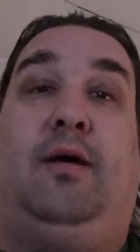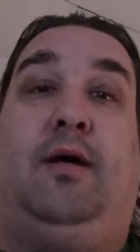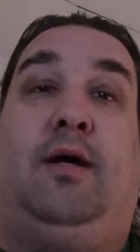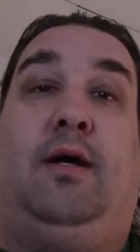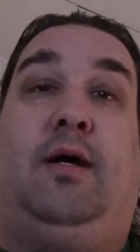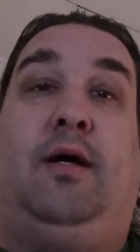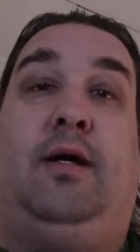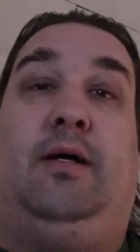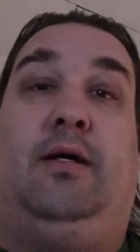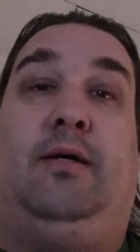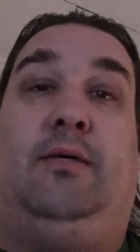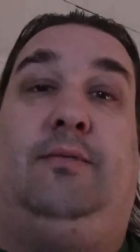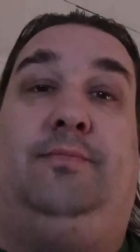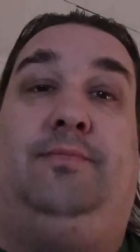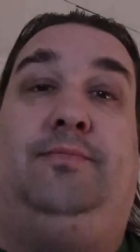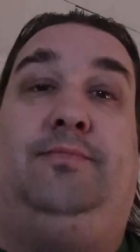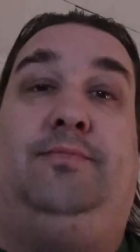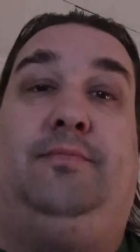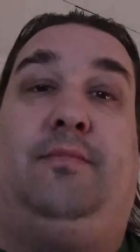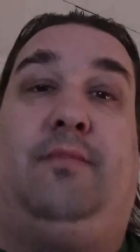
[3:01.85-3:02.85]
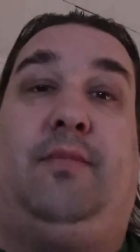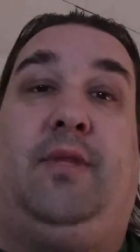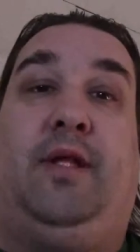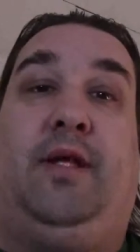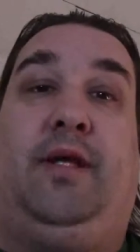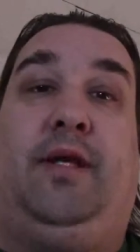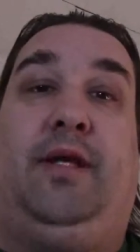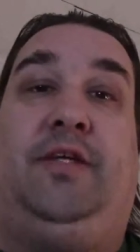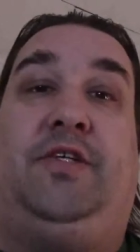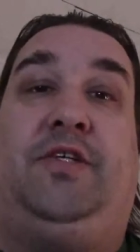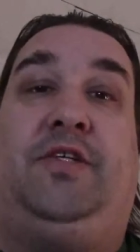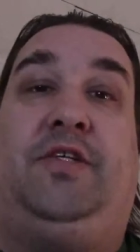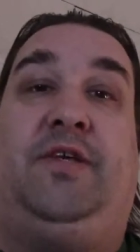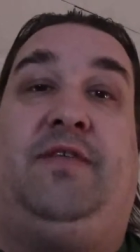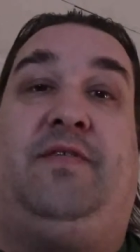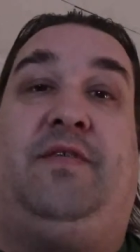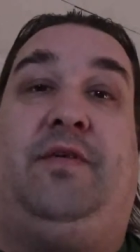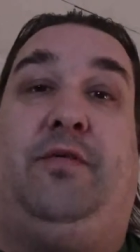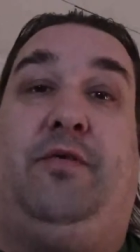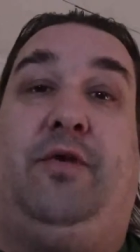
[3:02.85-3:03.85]
Um, each
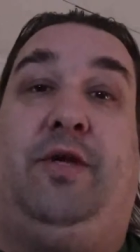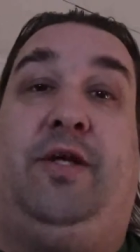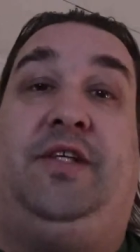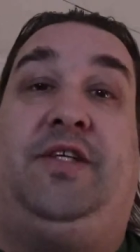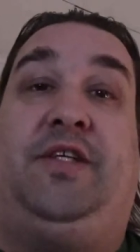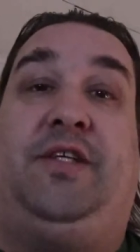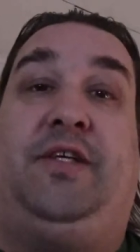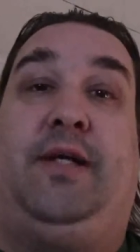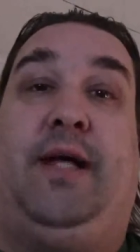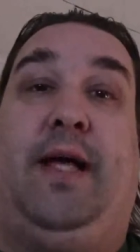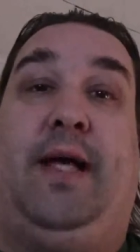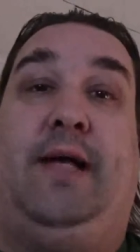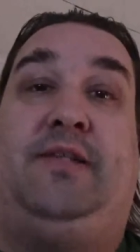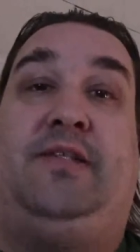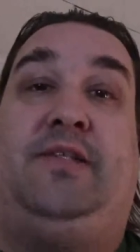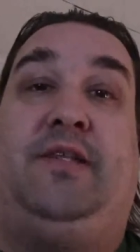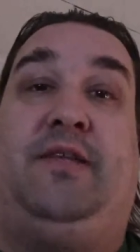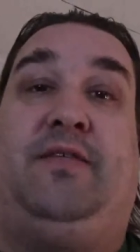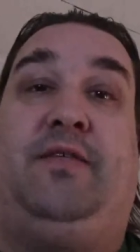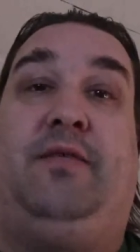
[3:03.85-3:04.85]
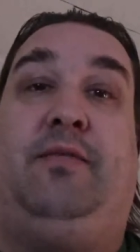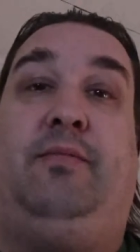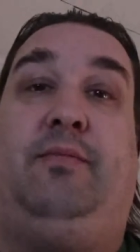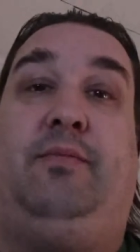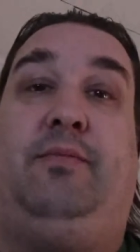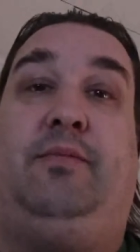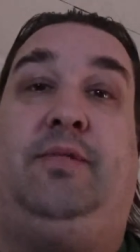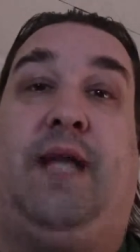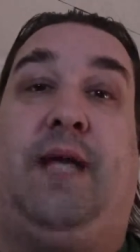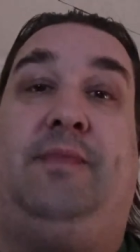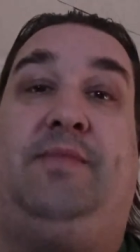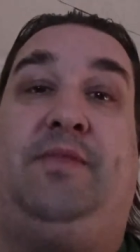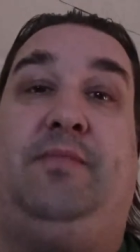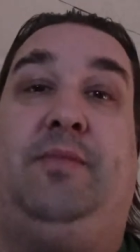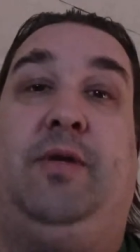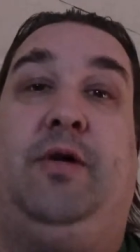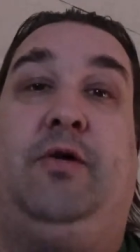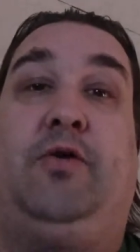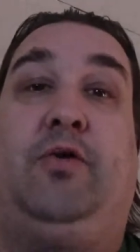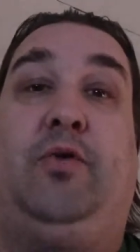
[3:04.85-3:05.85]
different region has different types of
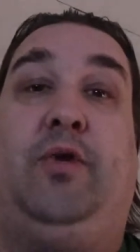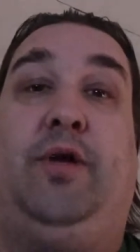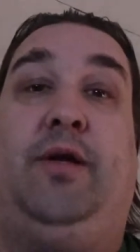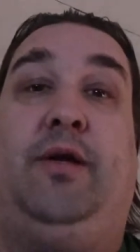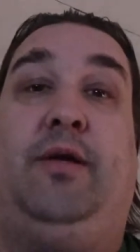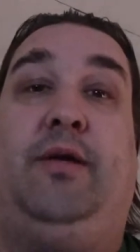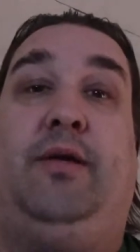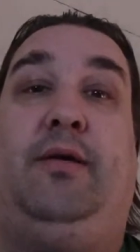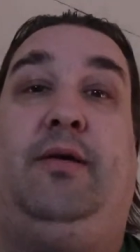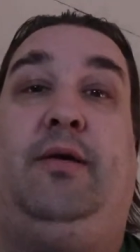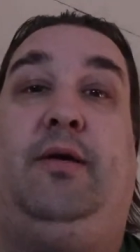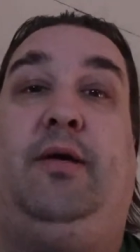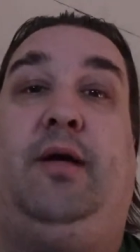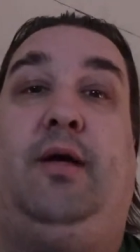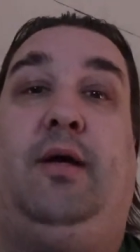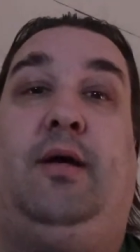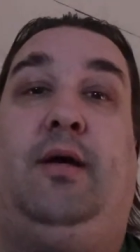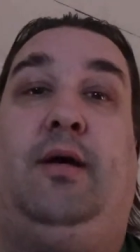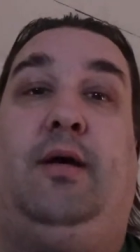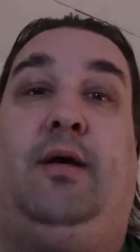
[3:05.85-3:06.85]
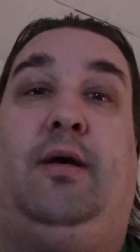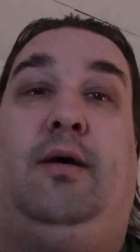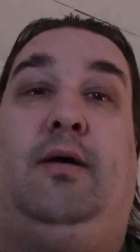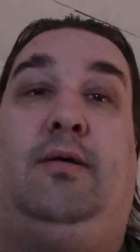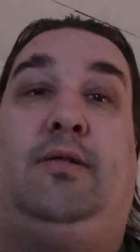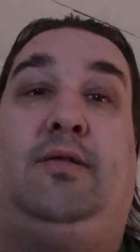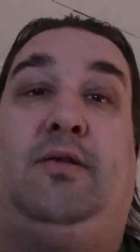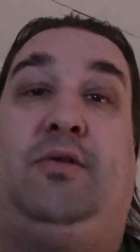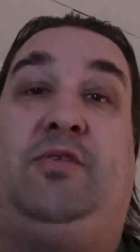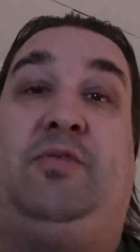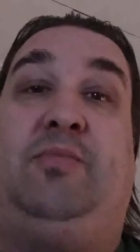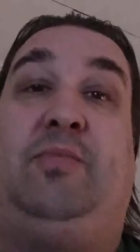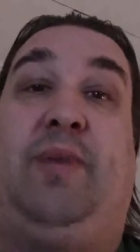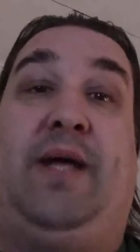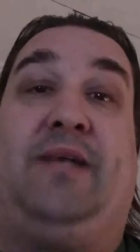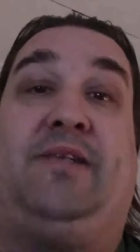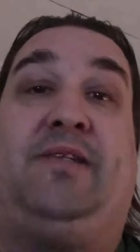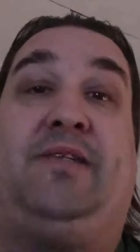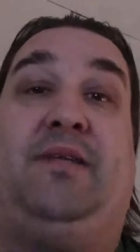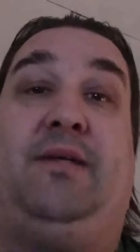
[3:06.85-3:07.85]
milkweed. So it's
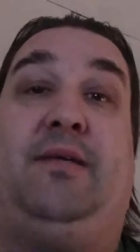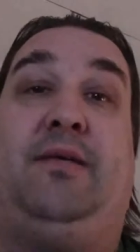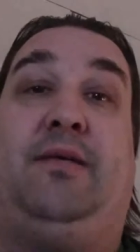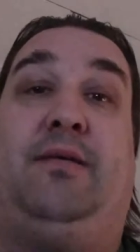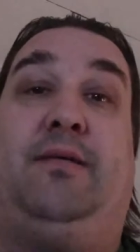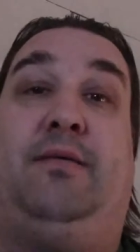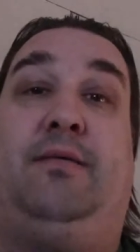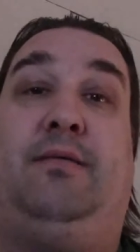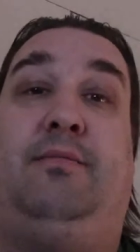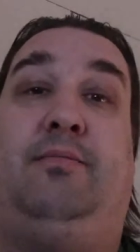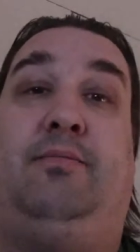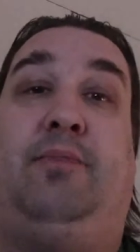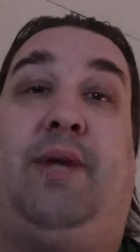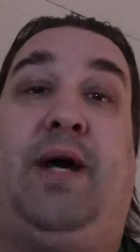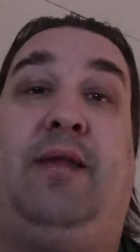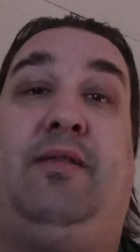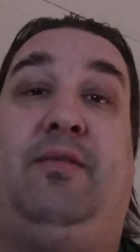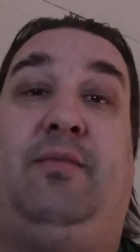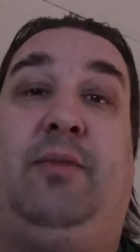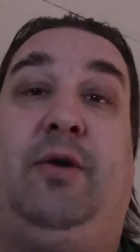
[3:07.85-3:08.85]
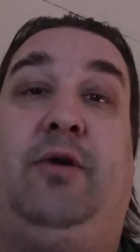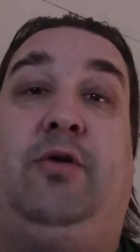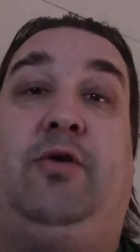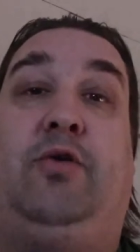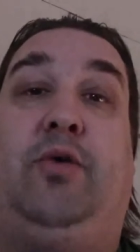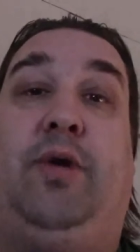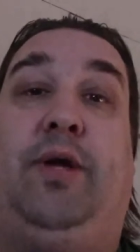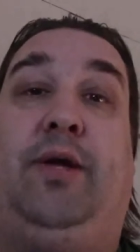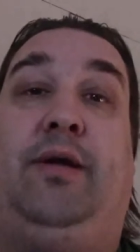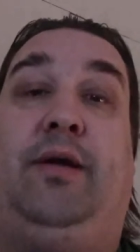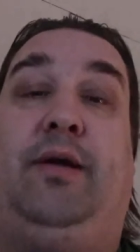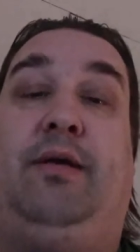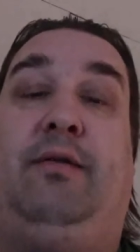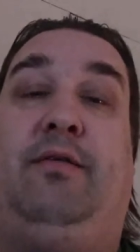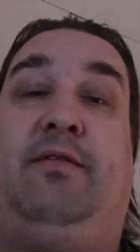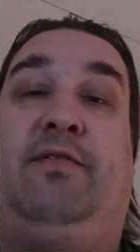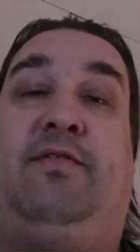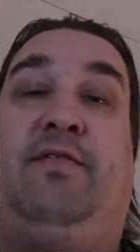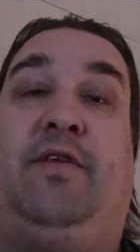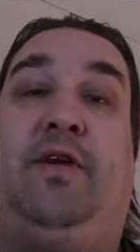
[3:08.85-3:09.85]
best to buy the milkweed
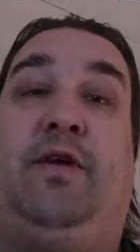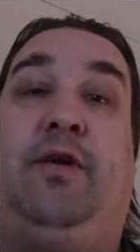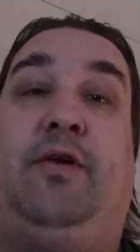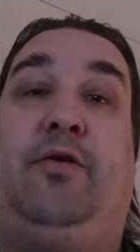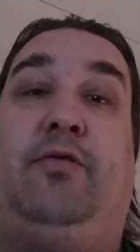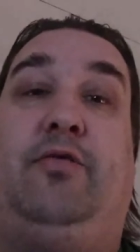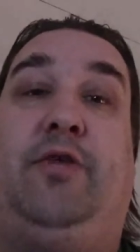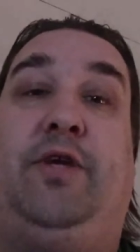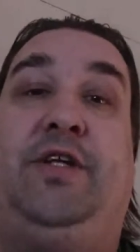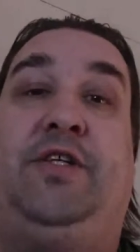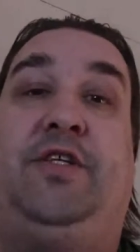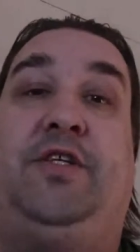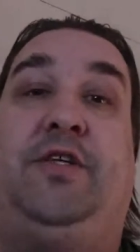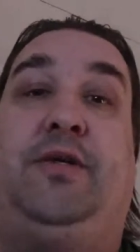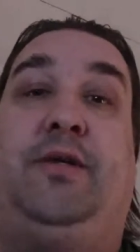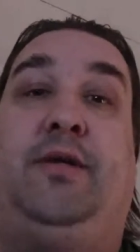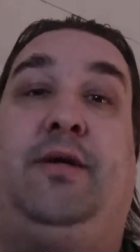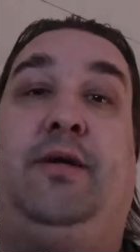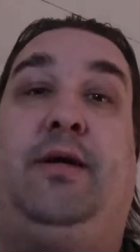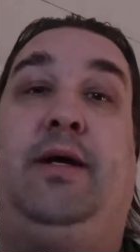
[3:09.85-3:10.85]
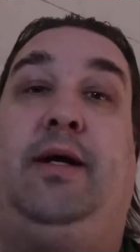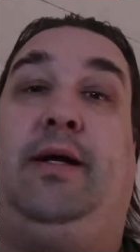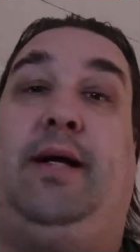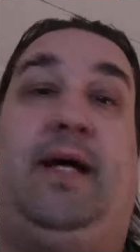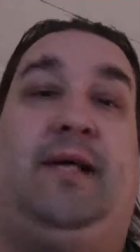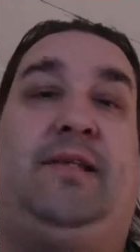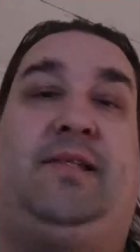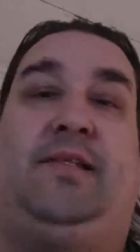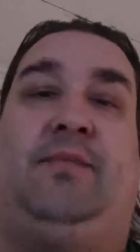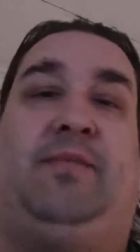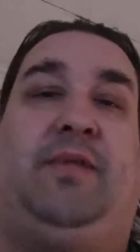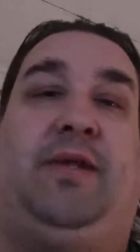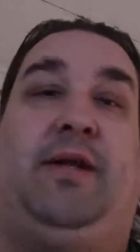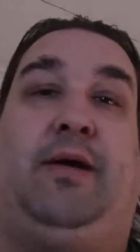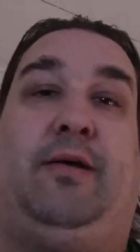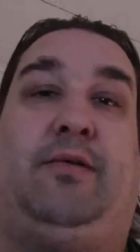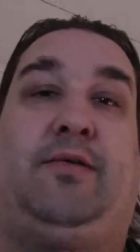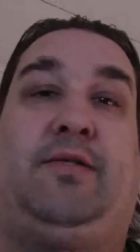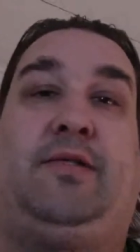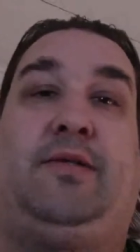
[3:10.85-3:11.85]
for your region and not something
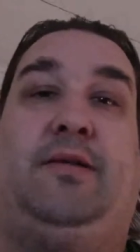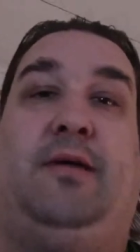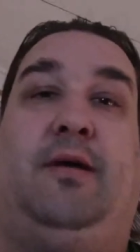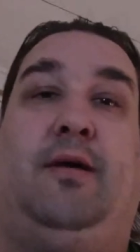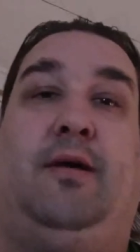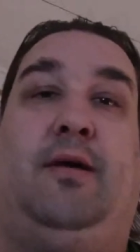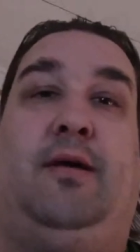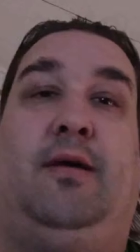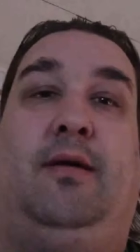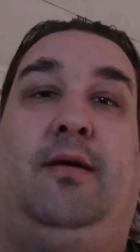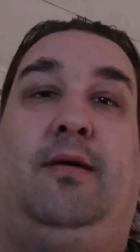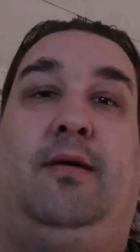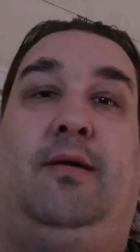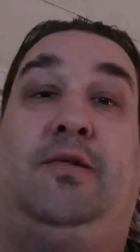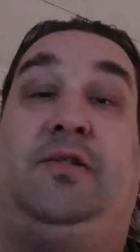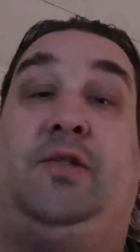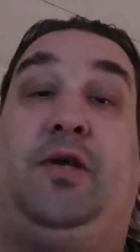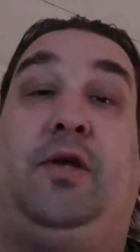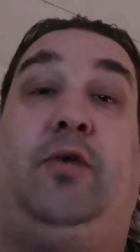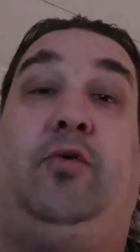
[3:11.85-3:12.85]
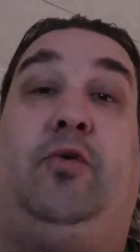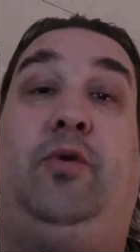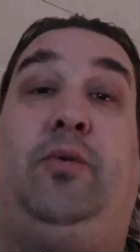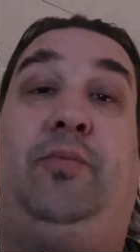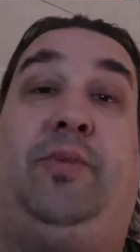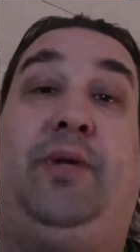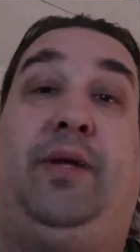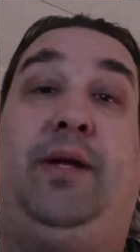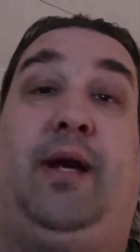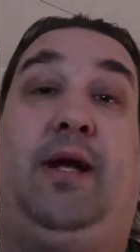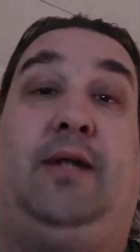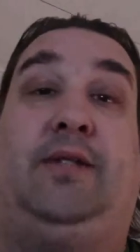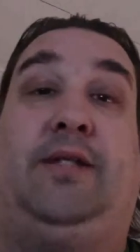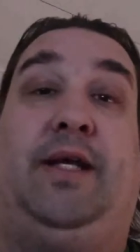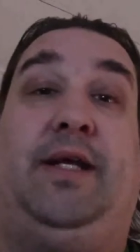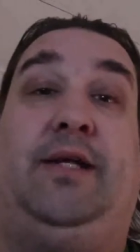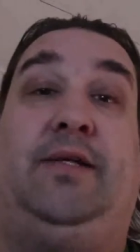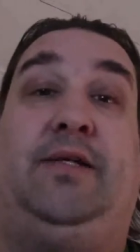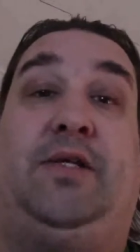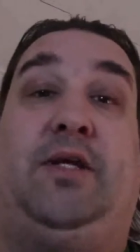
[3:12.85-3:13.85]
else. So you wouldn't be on
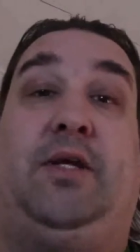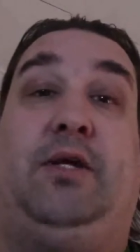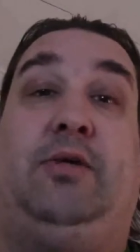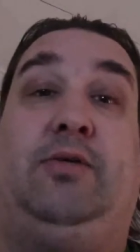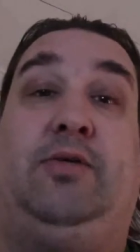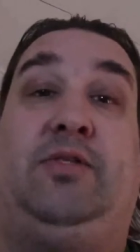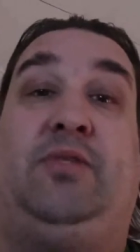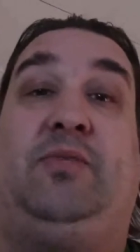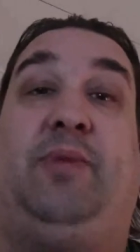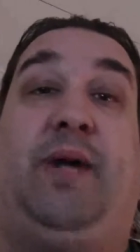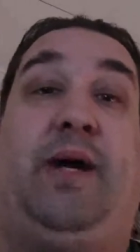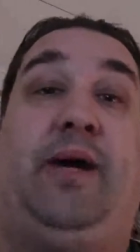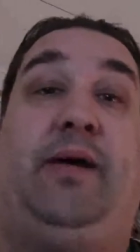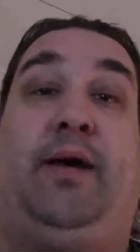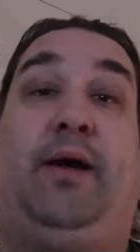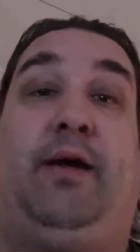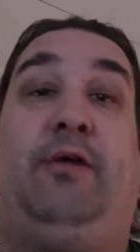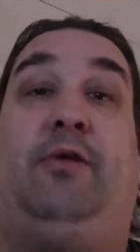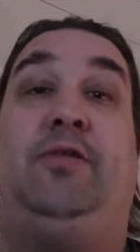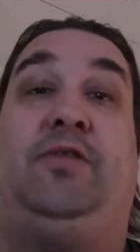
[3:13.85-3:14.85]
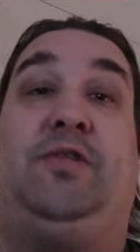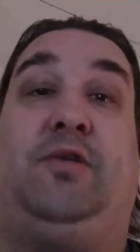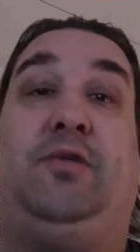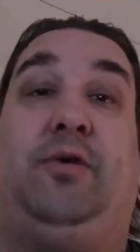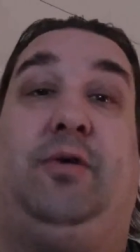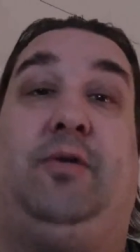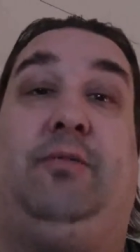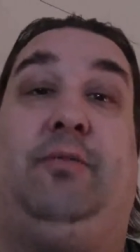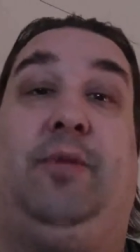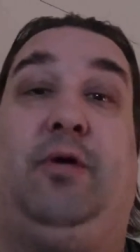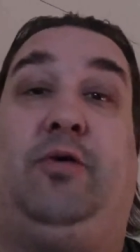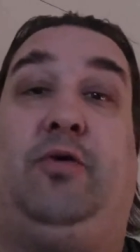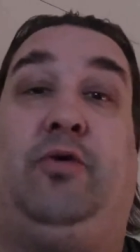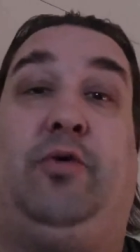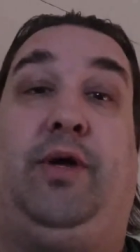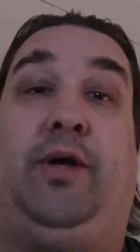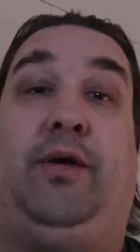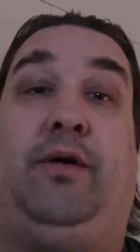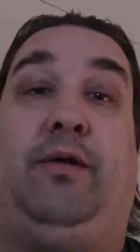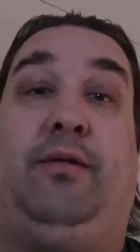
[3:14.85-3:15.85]
the East Coast buying Arizona
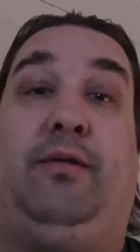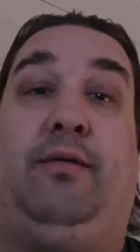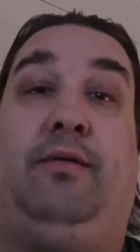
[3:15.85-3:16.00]
milkweed.